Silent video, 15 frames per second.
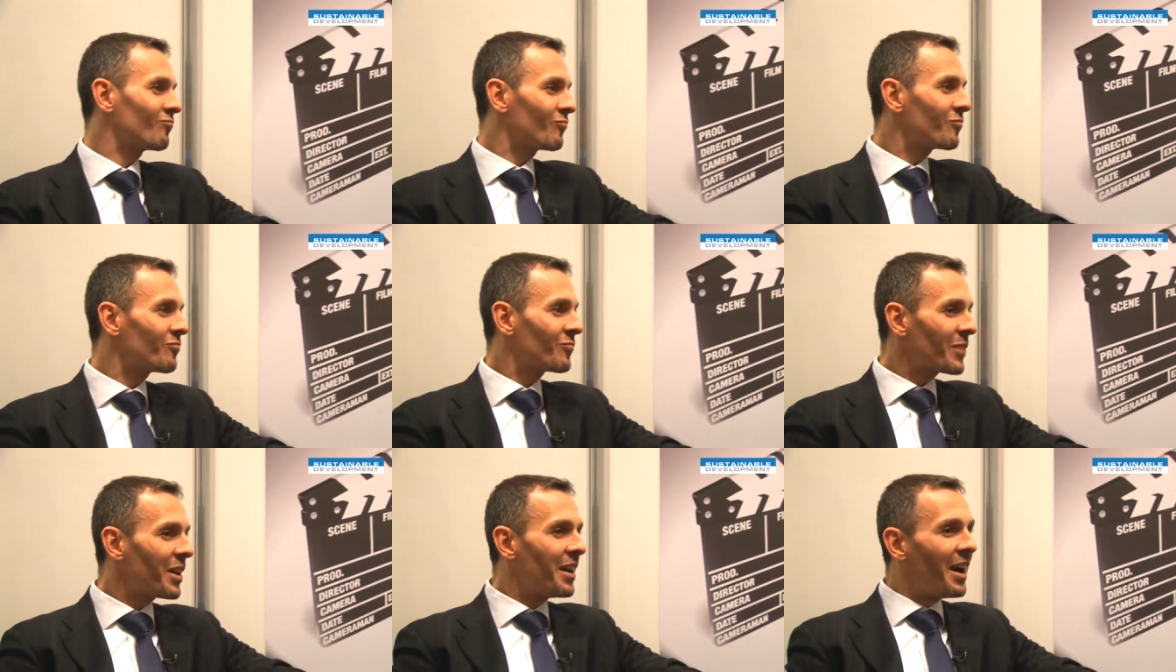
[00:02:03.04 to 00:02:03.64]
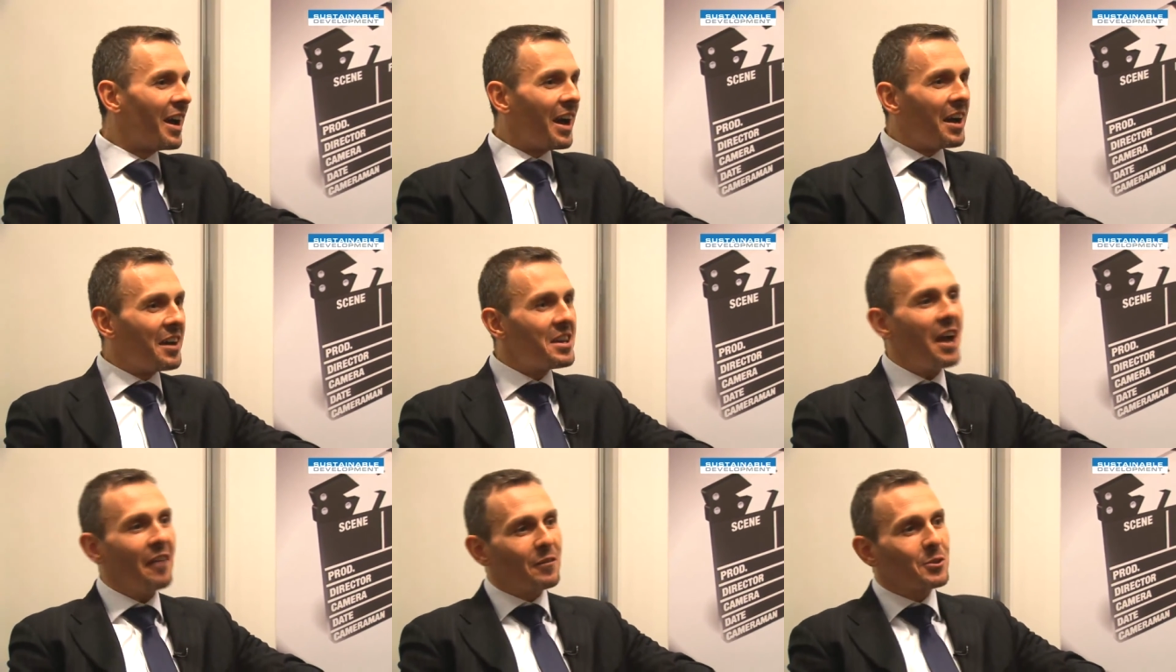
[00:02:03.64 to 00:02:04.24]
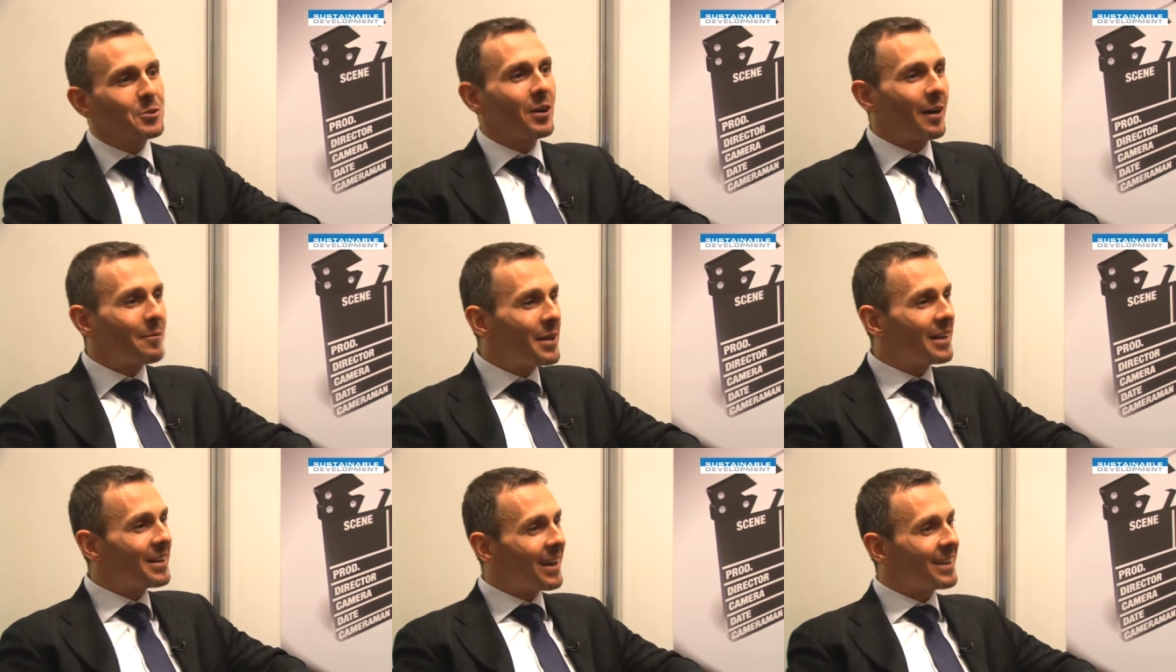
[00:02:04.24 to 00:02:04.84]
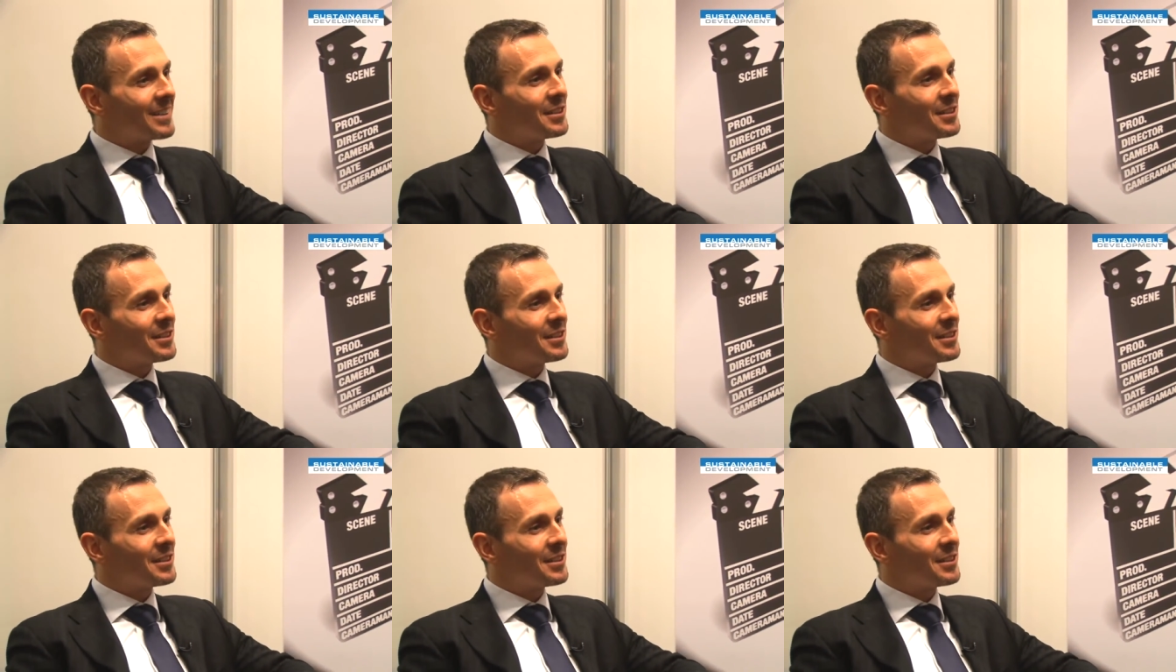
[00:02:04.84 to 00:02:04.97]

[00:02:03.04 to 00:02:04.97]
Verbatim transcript: sectors. Yeah, for sure. I mean, uh,